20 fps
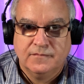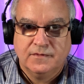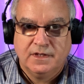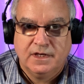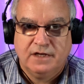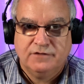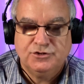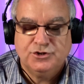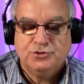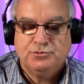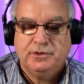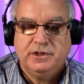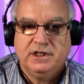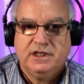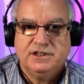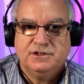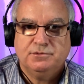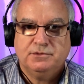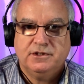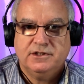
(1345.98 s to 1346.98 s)
I just
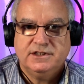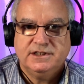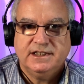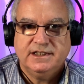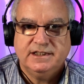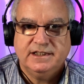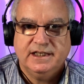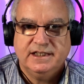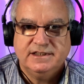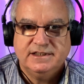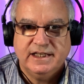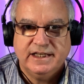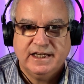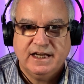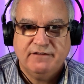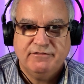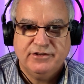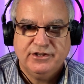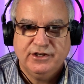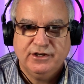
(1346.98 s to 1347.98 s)
realised what I said there, take
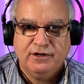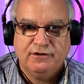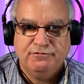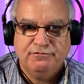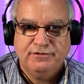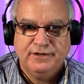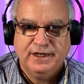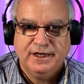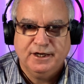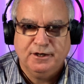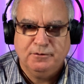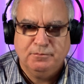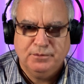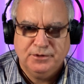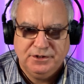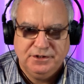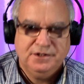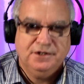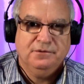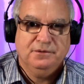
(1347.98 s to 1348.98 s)
everything off for now, but
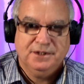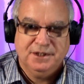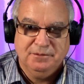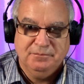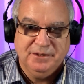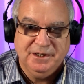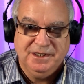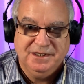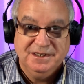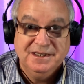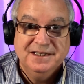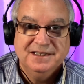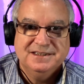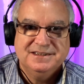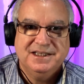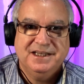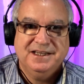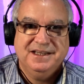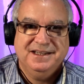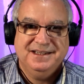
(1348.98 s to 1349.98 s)
you know what I mean.
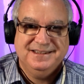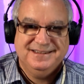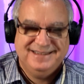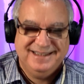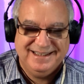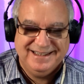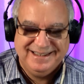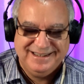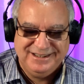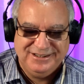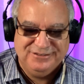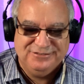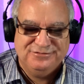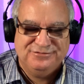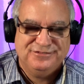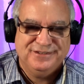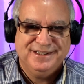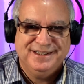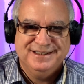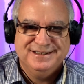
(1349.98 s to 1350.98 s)
Take your
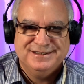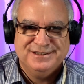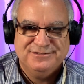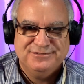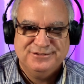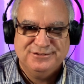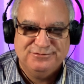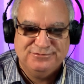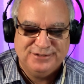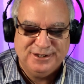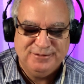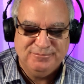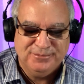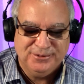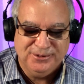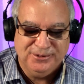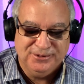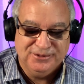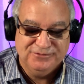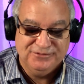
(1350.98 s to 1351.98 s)
fingers off the
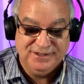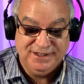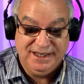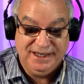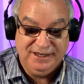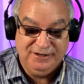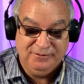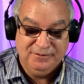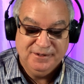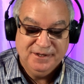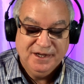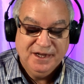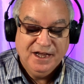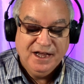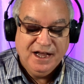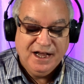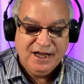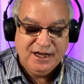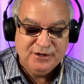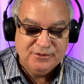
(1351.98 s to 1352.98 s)
fretboard for now.
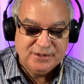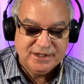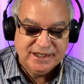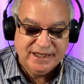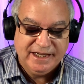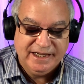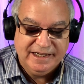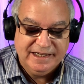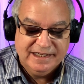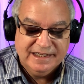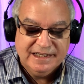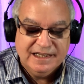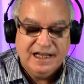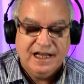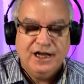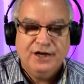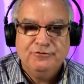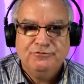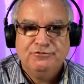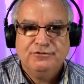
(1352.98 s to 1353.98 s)
Okay,
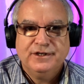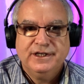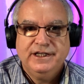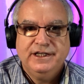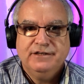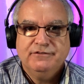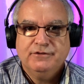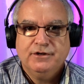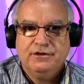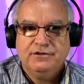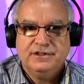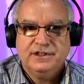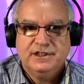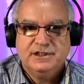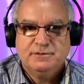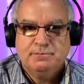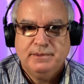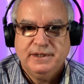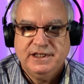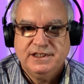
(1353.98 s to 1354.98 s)
hopefully you've got
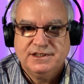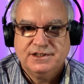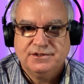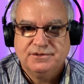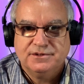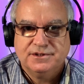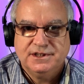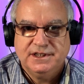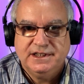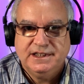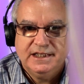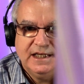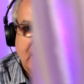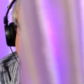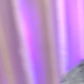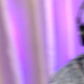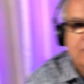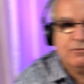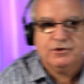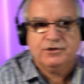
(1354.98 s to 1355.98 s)
this piece sorted.
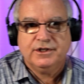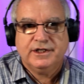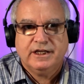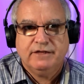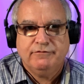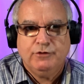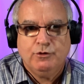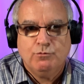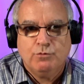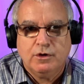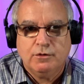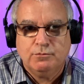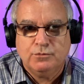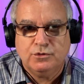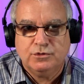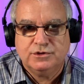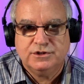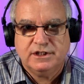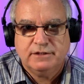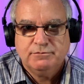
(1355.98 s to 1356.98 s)
I'm going to give you one
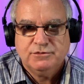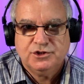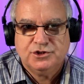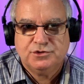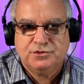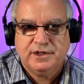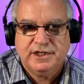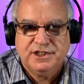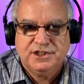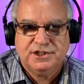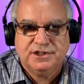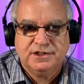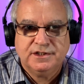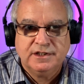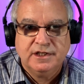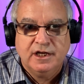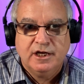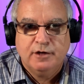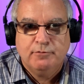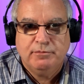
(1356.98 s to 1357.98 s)
more
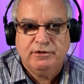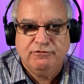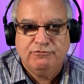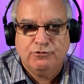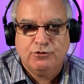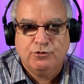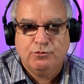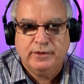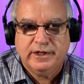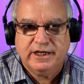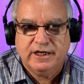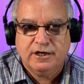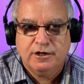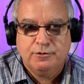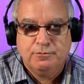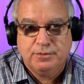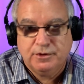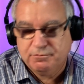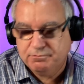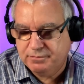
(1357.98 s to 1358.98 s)
demonstration before we go,
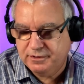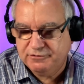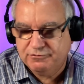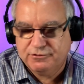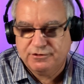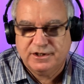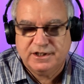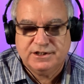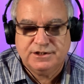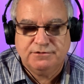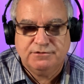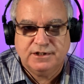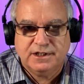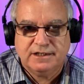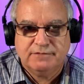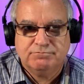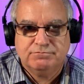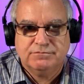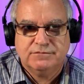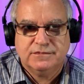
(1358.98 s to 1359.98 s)
but before I do
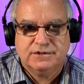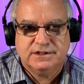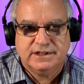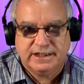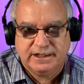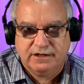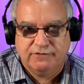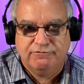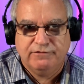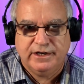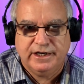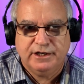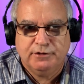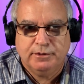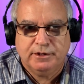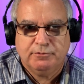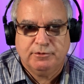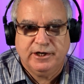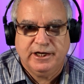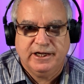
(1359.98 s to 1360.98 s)
that, take a very
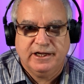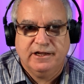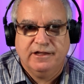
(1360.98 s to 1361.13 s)
quick break